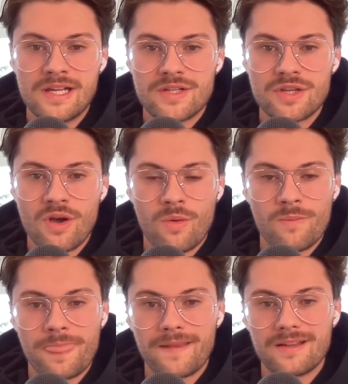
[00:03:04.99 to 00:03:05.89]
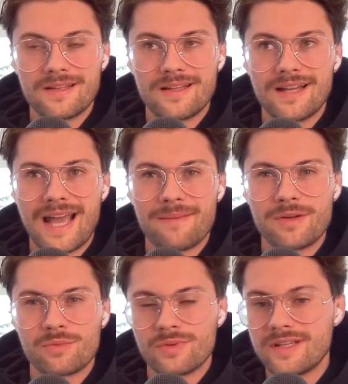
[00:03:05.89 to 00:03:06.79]
So I'd
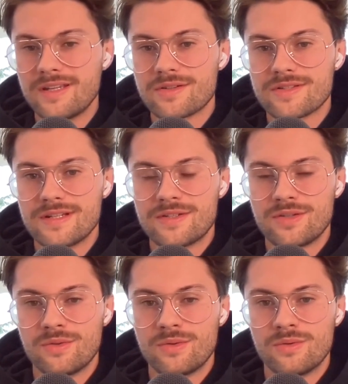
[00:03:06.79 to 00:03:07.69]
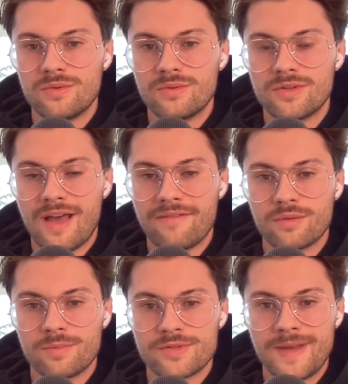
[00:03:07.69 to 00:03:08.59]
be really interested to have
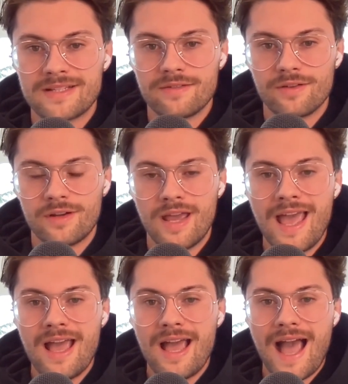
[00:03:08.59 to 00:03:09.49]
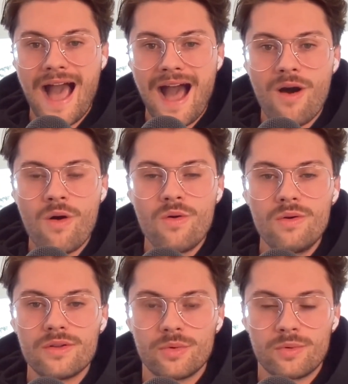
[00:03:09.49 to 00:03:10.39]
your perspective on how
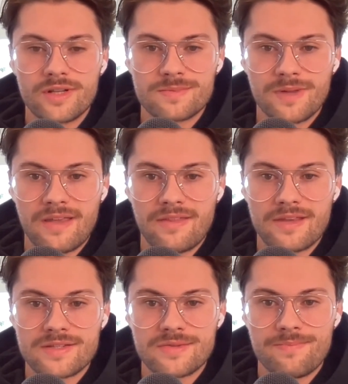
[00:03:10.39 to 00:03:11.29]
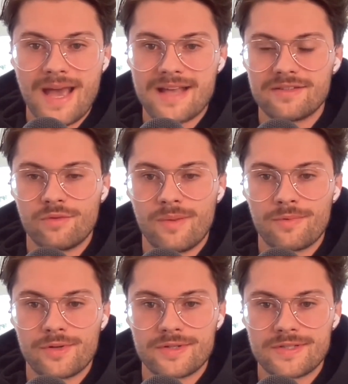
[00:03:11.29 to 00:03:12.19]
you would explain this massive
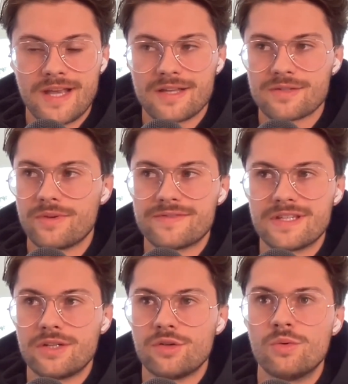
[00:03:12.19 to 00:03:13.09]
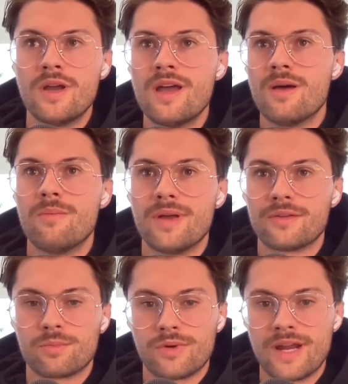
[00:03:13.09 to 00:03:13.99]
Web3 success. We've seen you
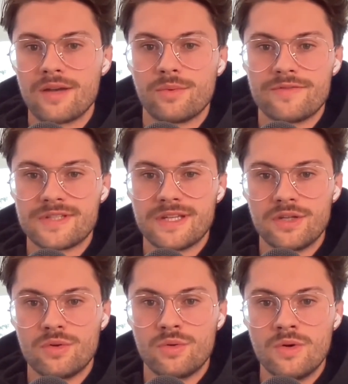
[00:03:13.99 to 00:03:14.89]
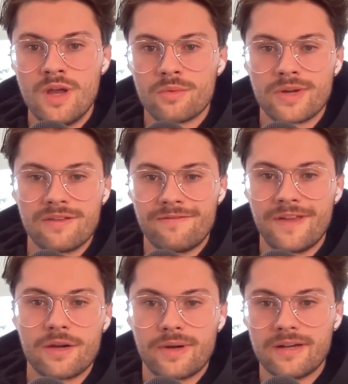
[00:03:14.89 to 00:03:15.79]
build a brand, we've seen you
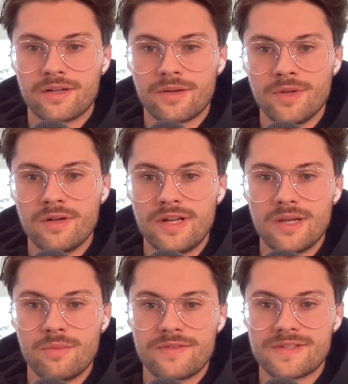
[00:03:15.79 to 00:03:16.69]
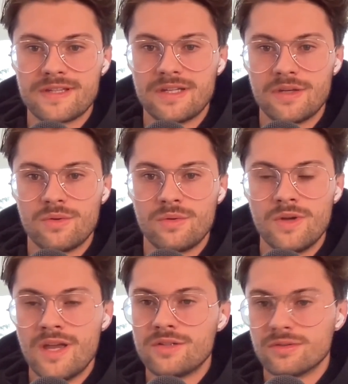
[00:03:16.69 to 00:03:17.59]
reinvigorate a community, we've seen you
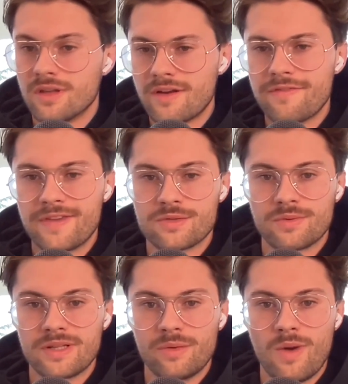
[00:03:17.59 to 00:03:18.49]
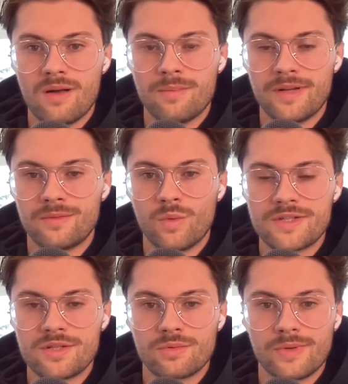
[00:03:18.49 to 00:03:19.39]
do a lot of things really well. But
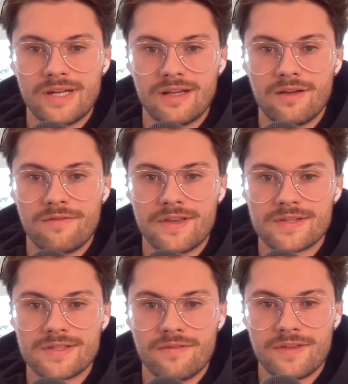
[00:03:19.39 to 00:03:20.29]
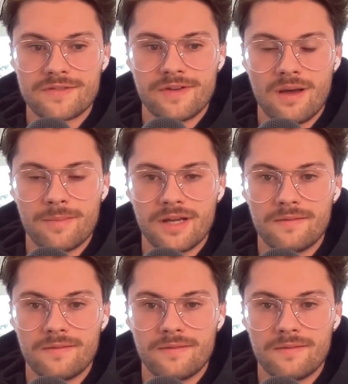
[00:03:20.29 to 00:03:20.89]
what's your reading of this phenomenon?